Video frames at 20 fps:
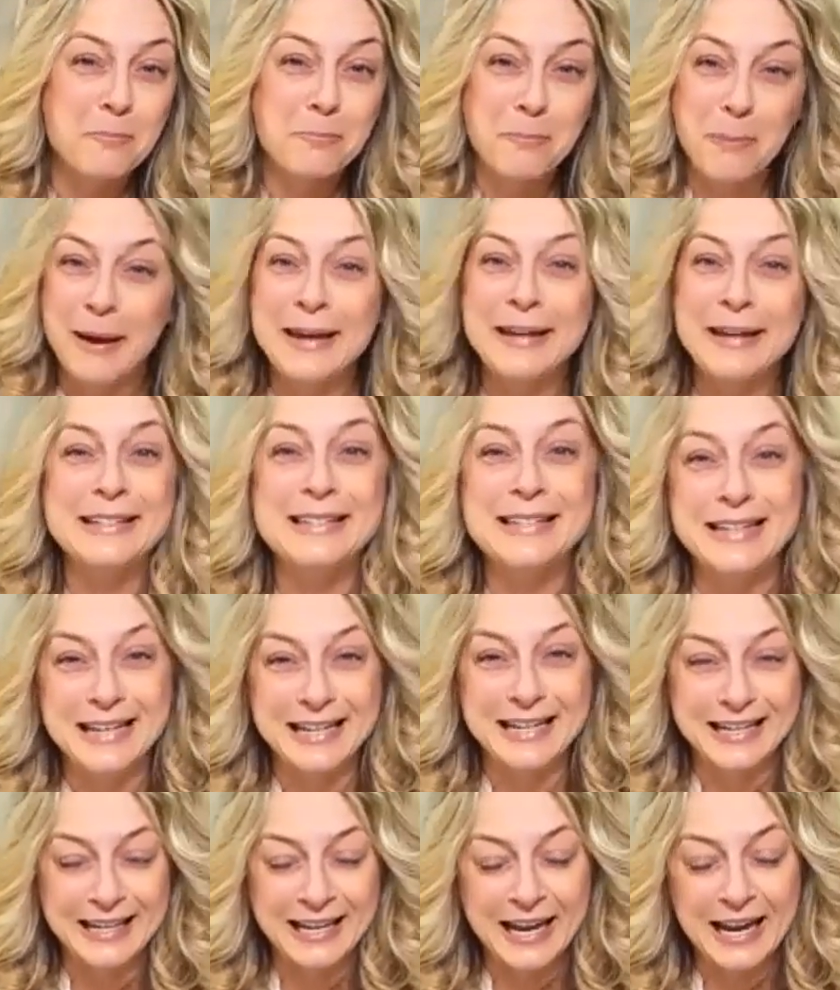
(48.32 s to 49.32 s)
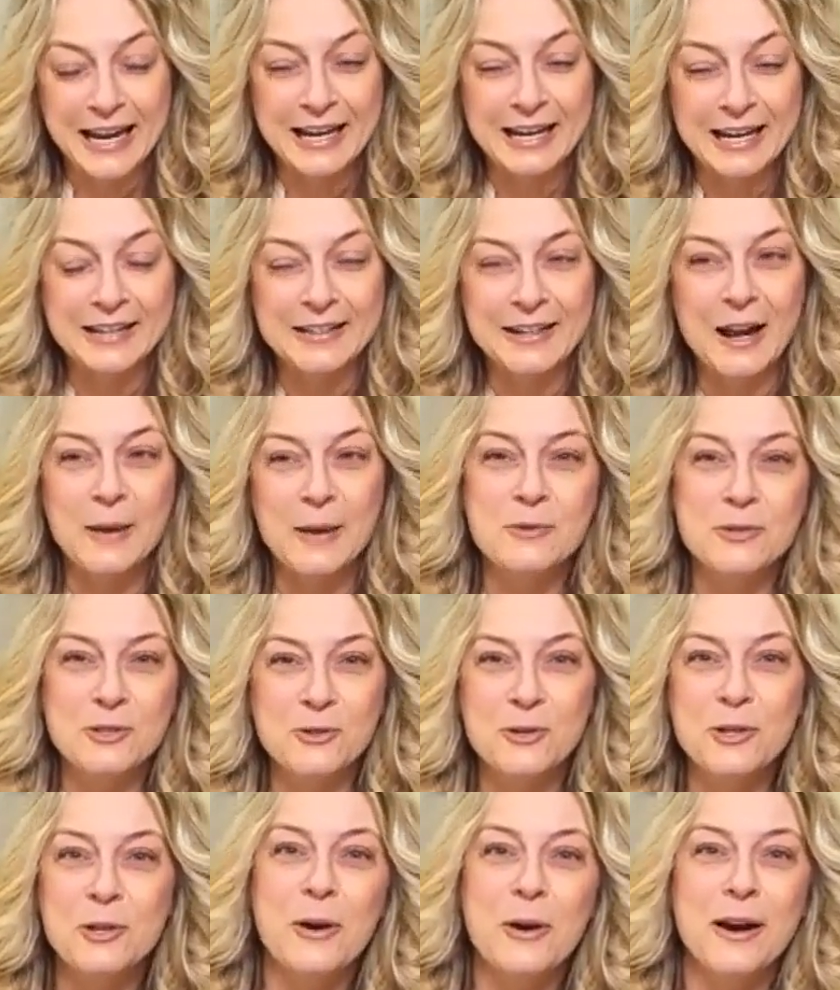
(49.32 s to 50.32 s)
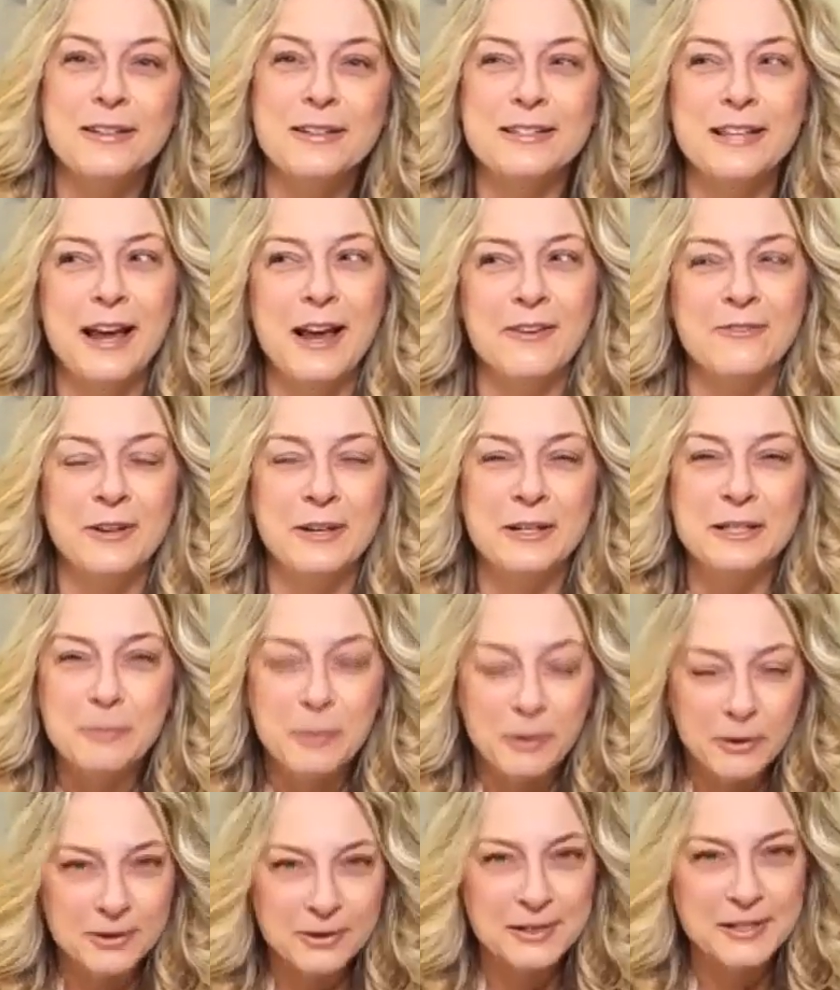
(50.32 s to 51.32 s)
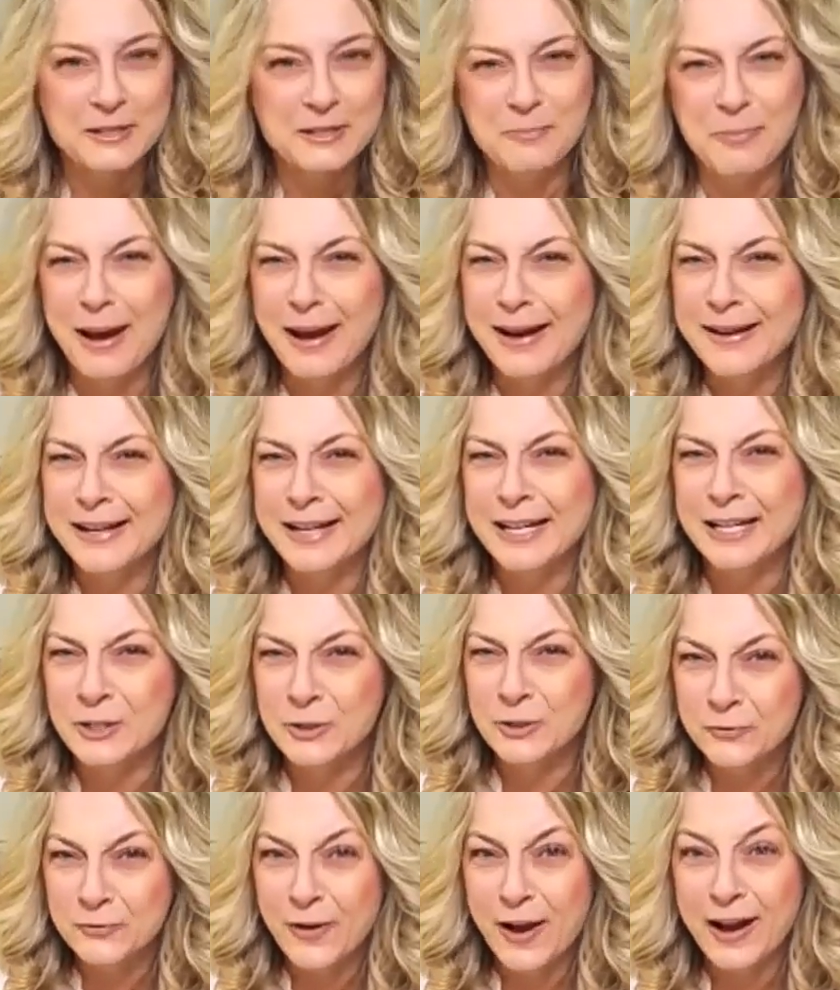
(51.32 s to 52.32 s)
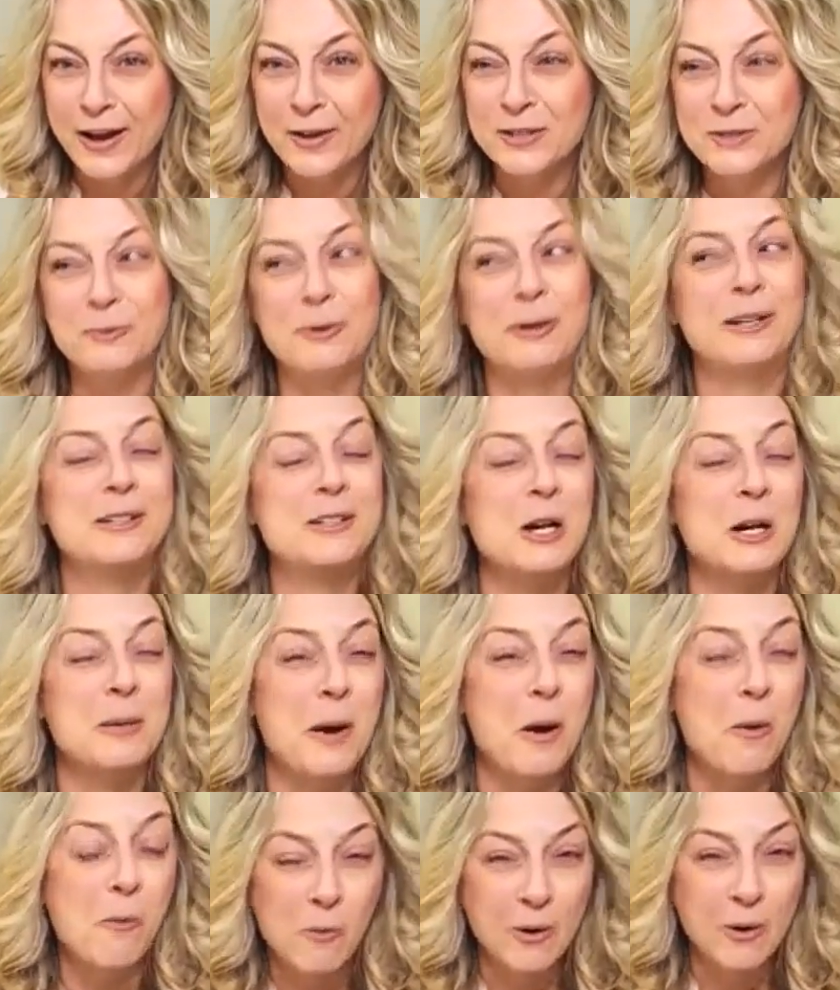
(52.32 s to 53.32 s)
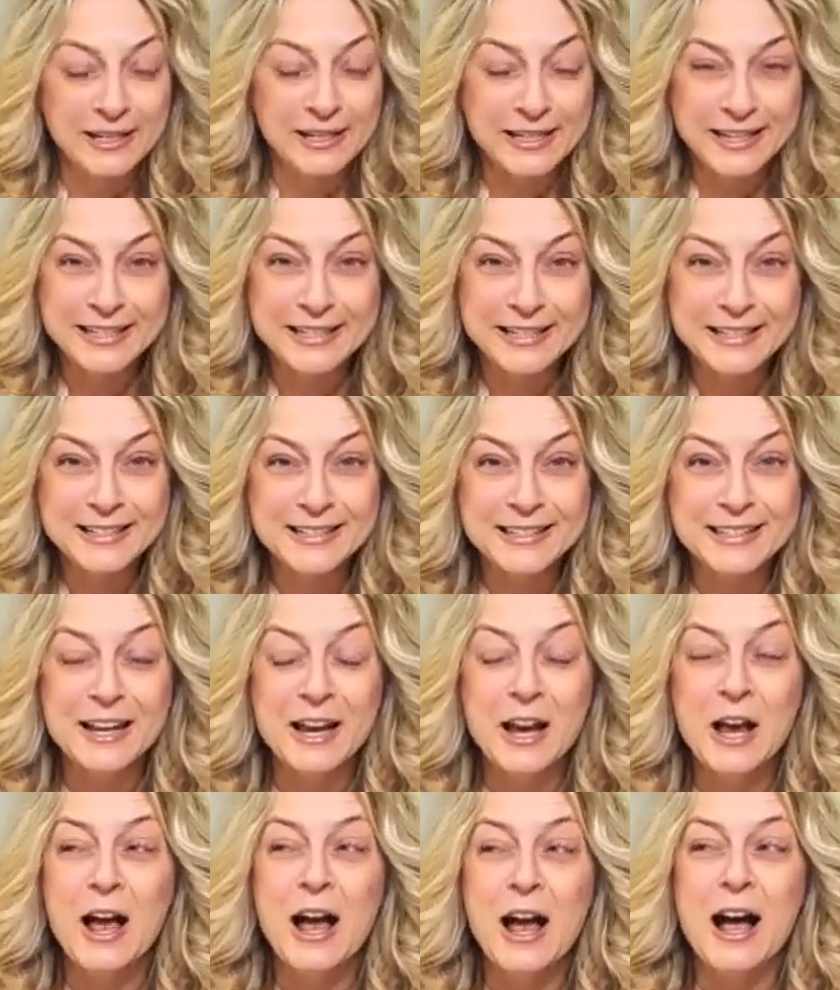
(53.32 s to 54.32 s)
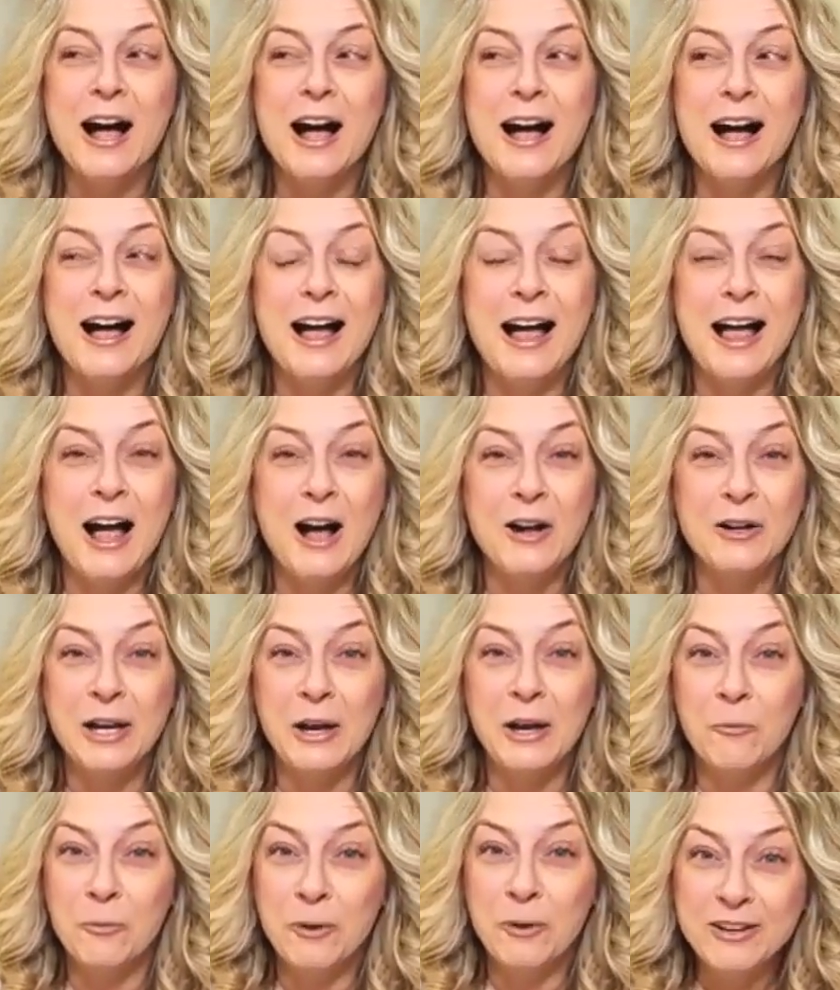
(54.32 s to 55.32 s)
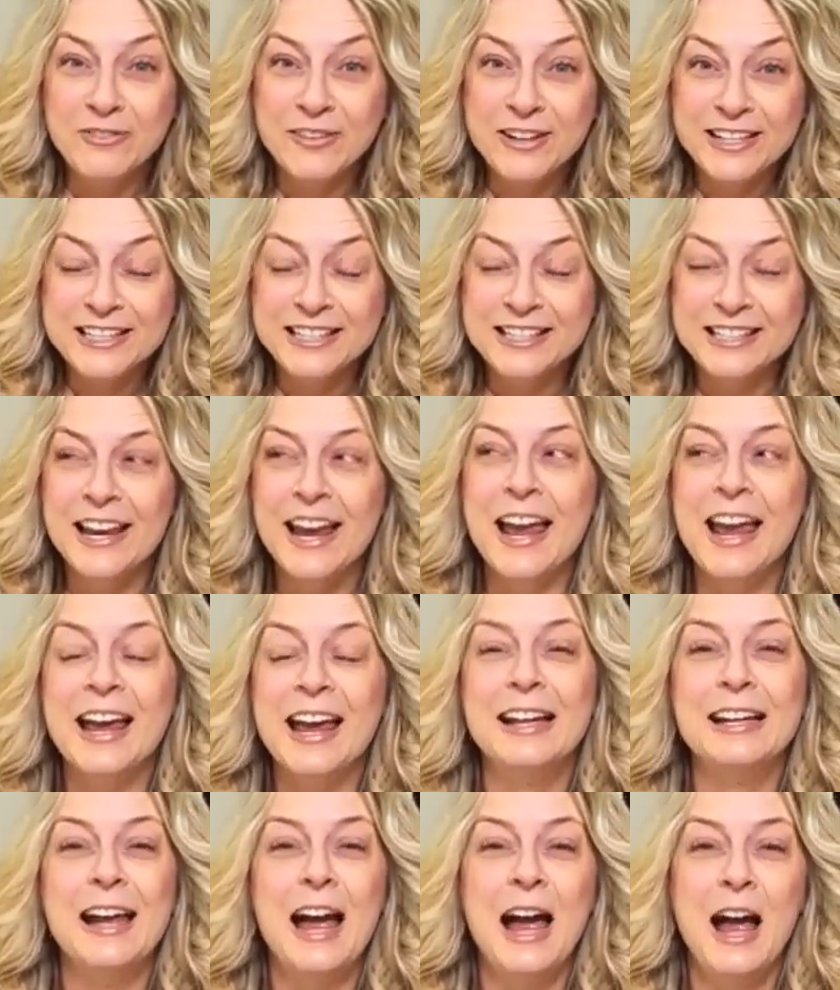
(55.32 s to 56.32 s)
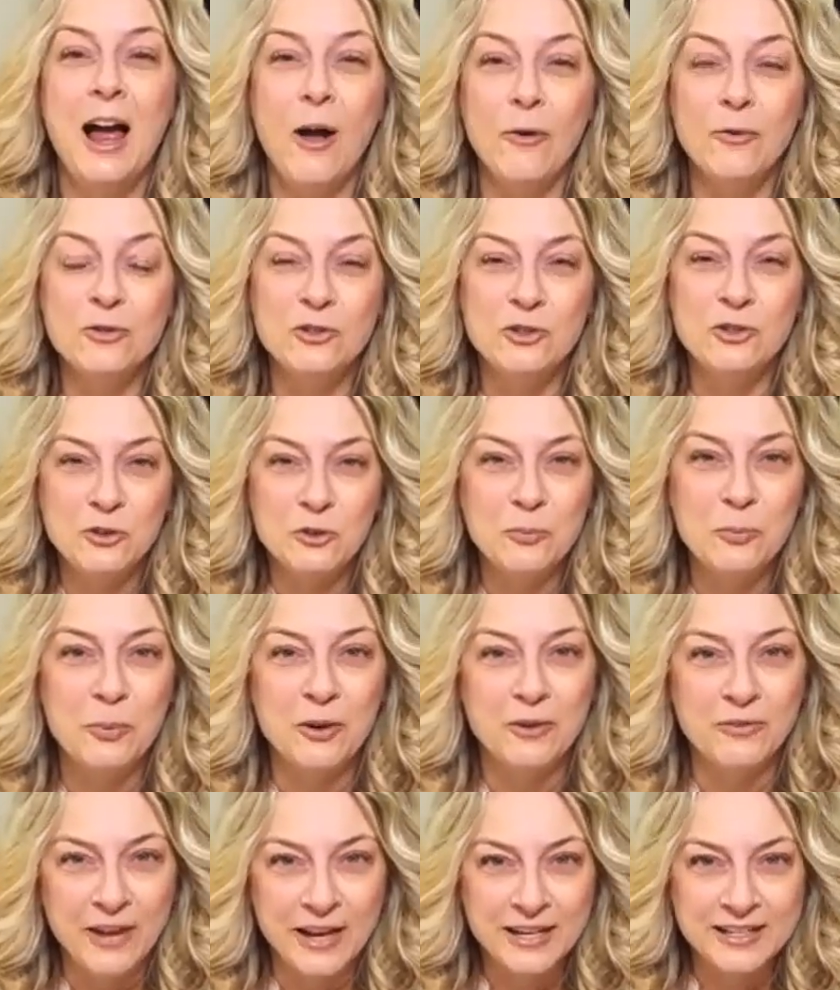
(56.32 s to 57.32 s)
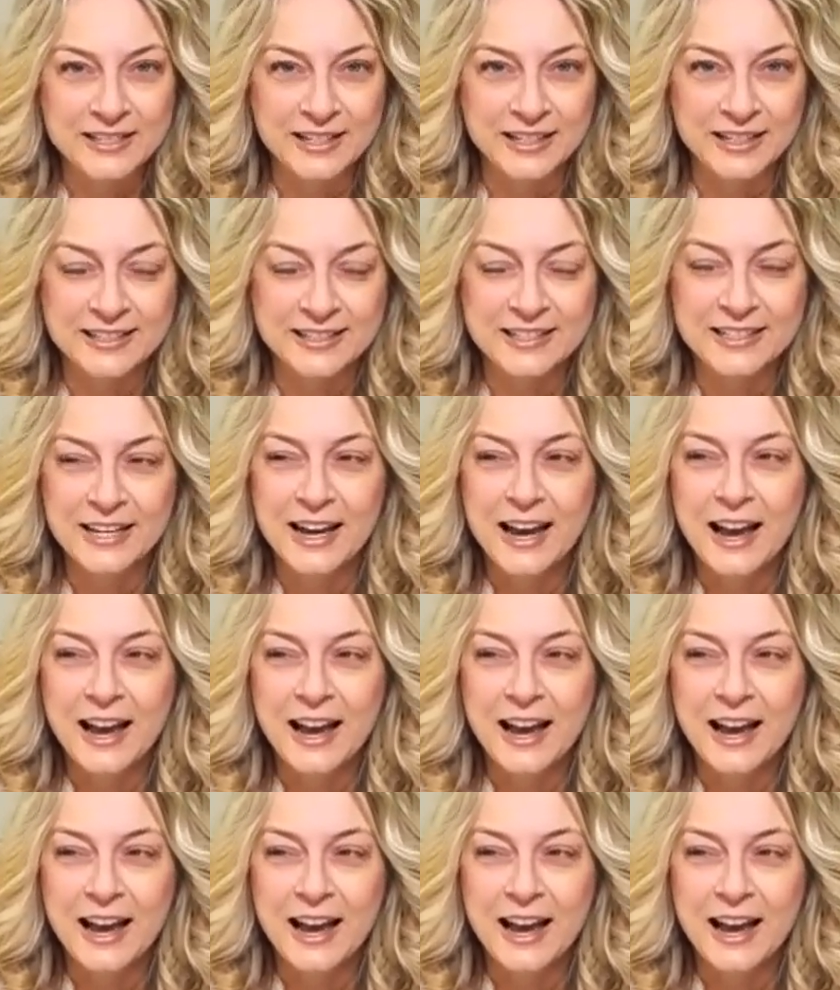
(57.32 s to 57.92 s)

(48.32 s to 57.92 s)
banding, and I'm sure you guys have experienced banding in your files. We're going to talk about what it is, how to get rid of it, and how to prevent it.